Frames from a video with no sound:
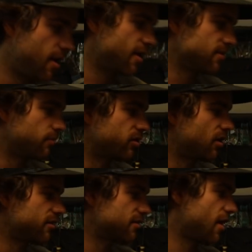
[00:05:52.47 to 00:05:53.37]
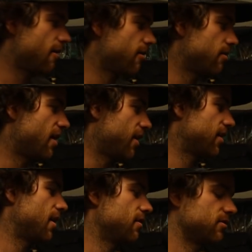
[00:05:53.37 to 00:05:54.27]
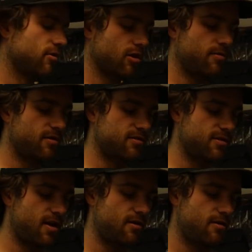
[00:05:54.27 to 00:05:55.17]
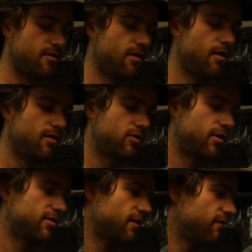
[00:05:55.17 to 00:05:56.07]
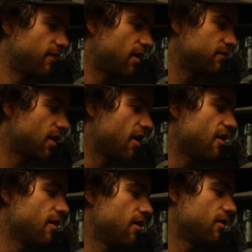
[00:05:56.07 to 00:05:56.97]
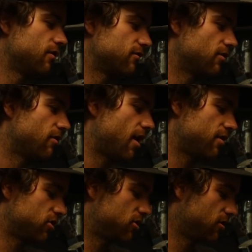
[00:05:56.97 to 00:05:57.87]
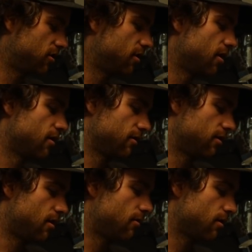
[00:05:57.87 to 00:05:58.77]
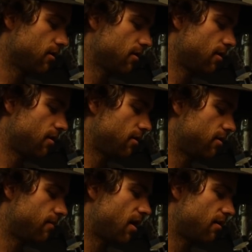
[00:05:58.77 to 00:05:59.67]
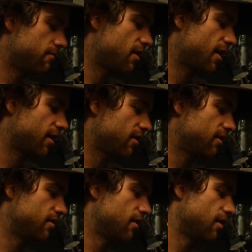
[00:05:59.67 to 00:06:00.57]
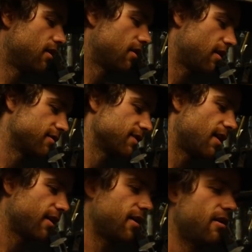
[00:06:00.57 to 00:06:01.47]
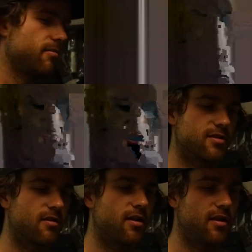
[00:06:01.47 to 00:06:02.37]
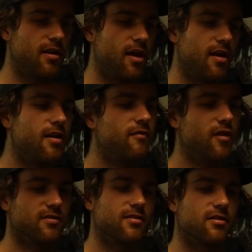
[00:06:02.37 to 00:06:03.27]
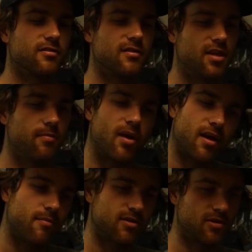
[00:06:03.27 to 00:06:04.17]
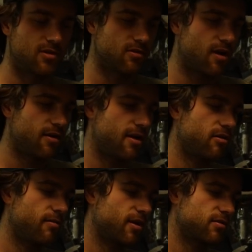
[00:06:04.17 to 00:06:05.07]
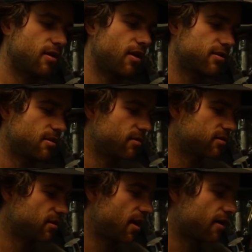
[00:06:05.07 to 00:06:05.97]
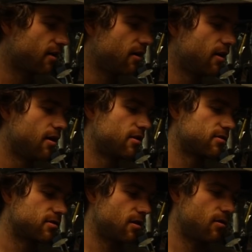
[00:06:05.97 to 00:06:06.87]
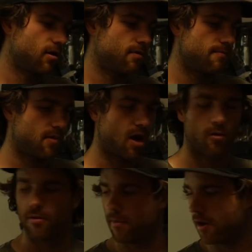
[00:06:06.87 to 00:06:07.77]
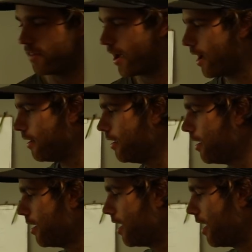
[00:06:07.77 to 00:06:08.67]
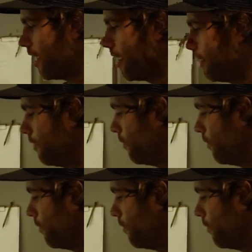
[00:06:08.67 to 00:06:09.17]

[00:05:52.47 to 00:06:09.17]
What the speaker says: has a plus tire on the back now, so we're gonna put a standard 27.5 tire. So that should lower the bottom bracket and kind of slack it out a bit. The bike's already feels a little steep, like I'm just used to riding a downhill bike, so I like something slacker. So I wouldn't mind that. And then